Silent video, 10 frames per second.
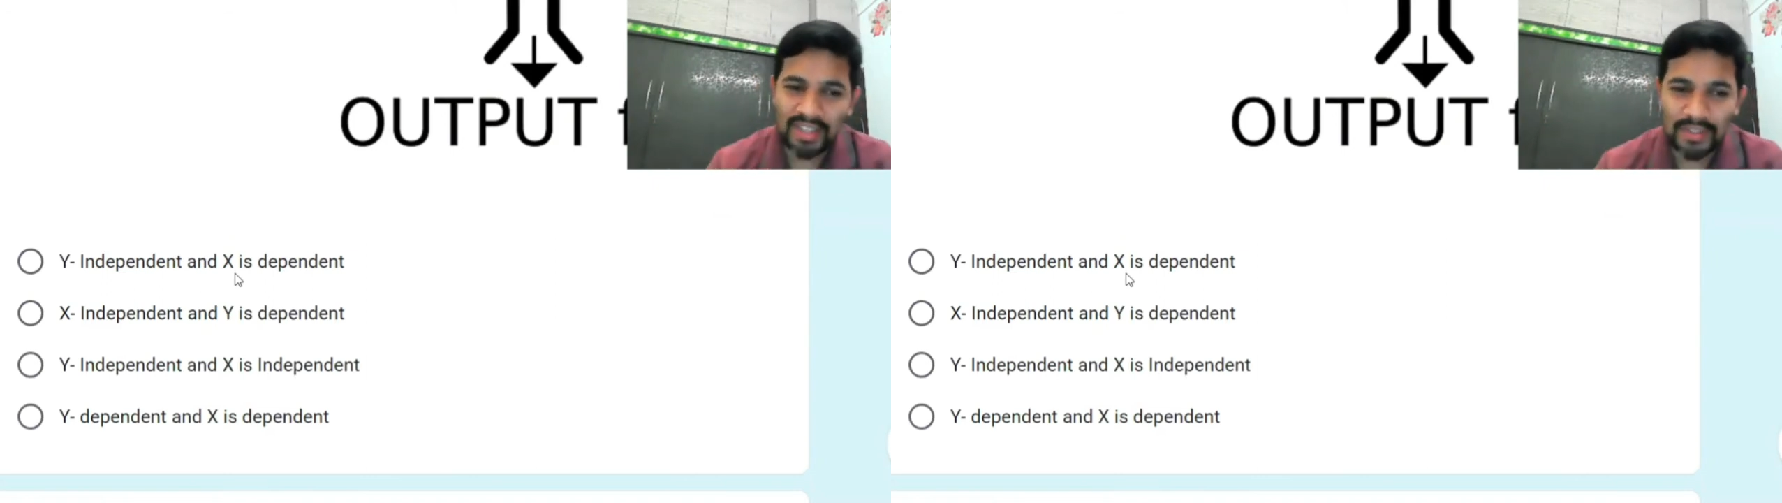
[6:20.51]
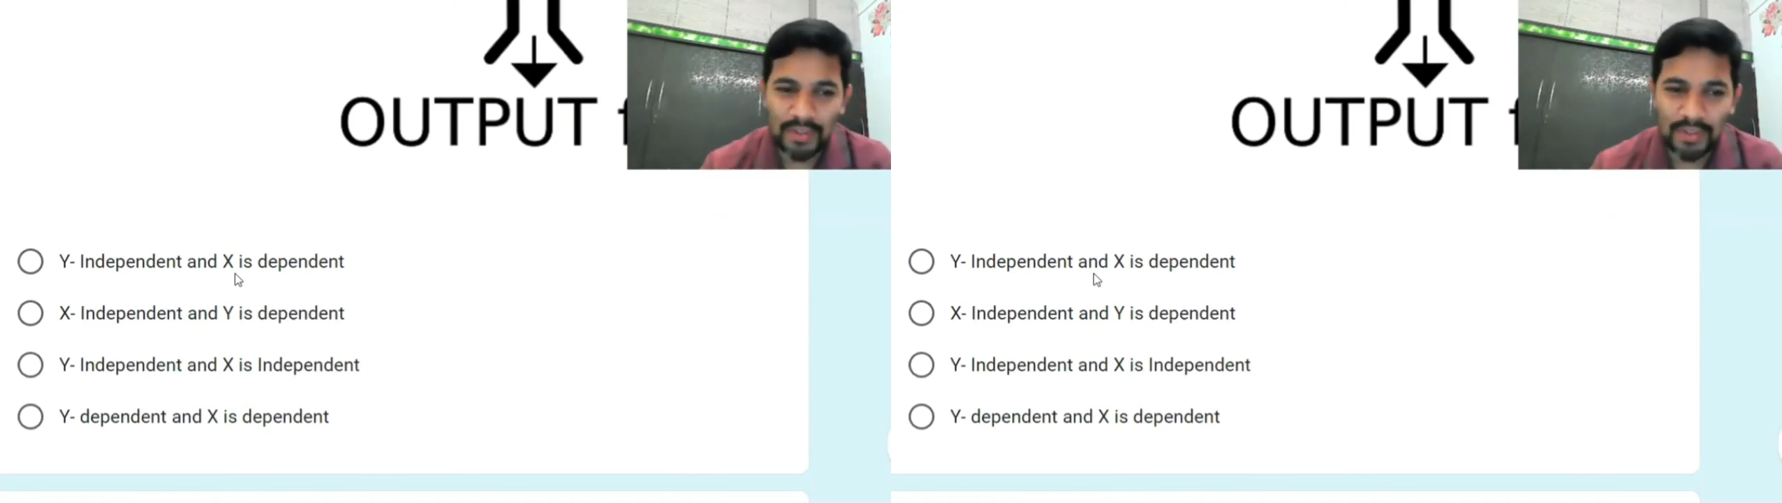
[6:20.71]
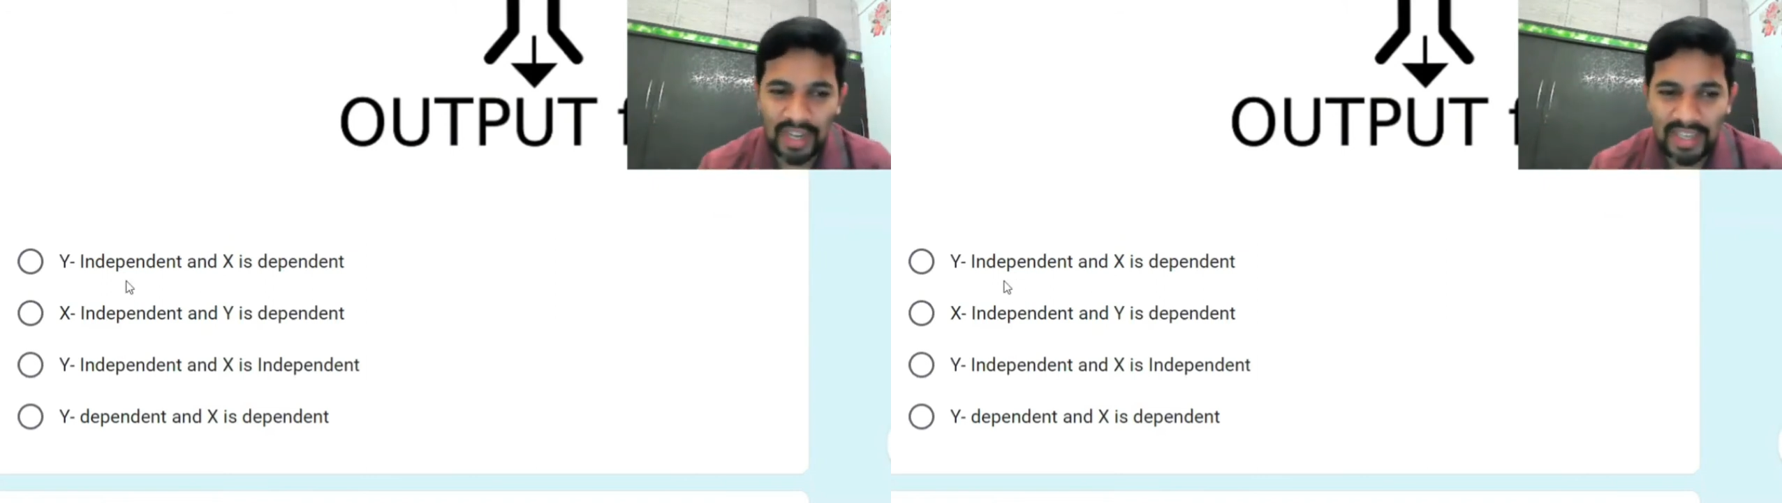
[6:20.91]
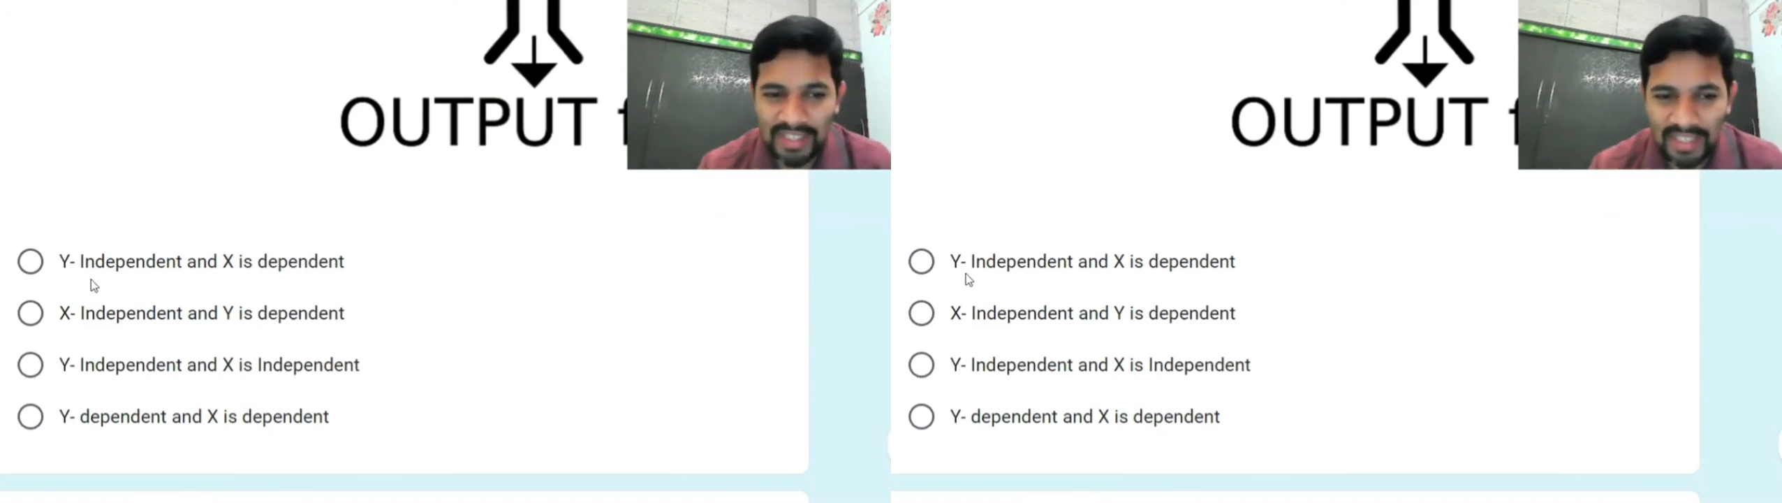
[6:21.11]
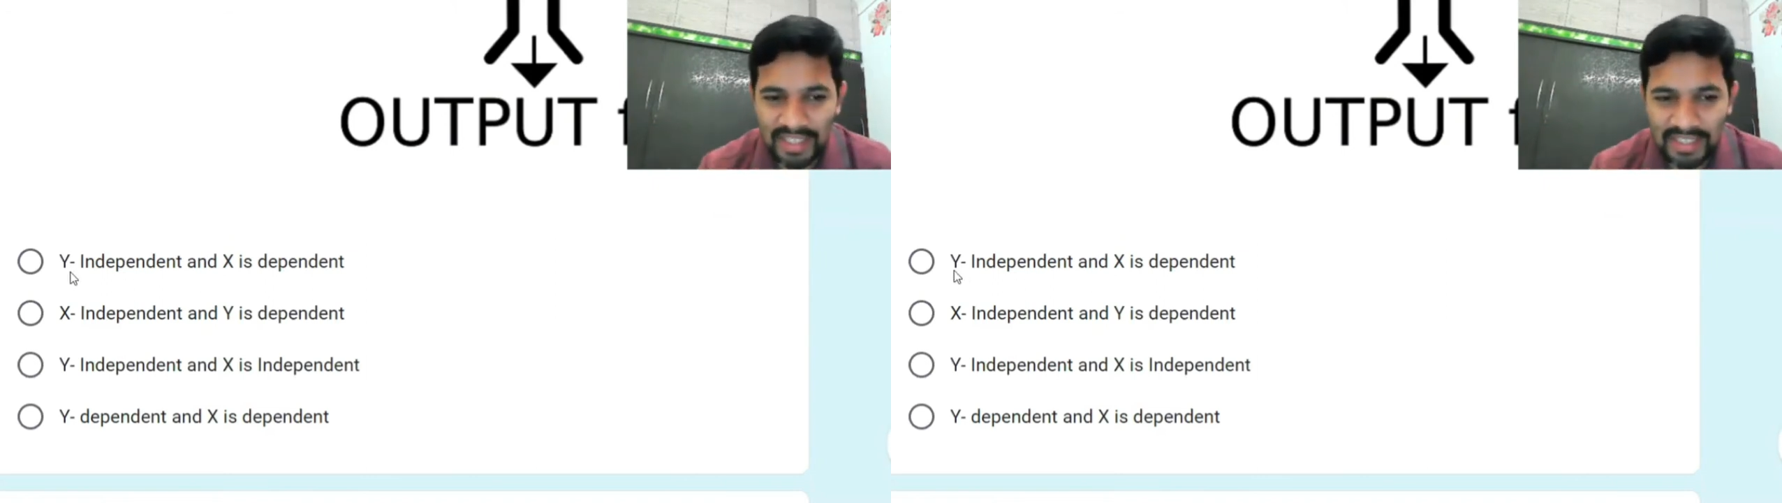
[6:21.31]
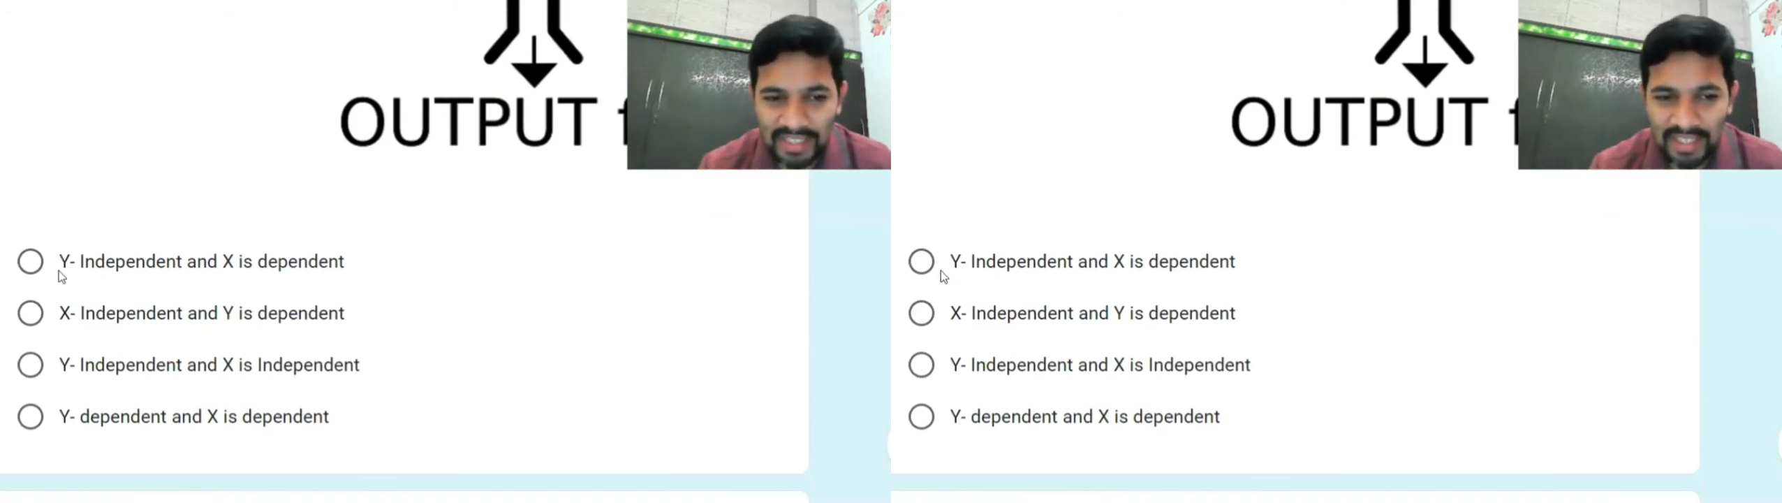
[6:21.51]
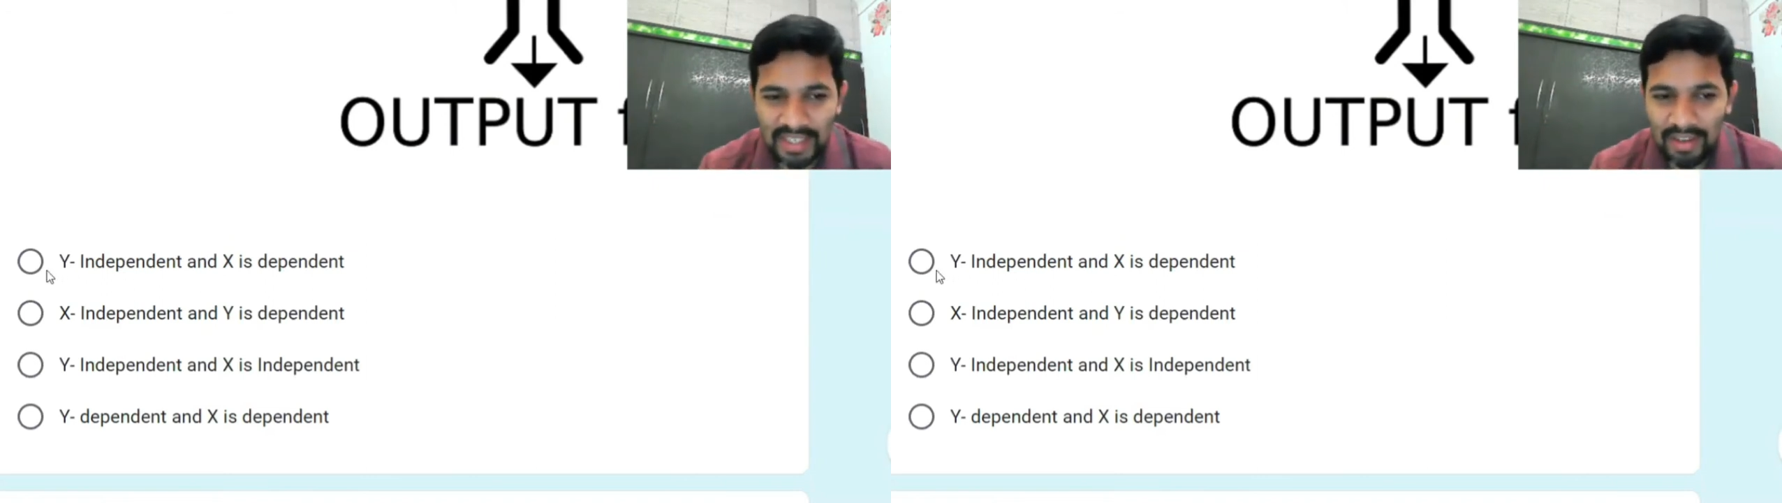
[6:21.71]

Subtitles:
So the answer is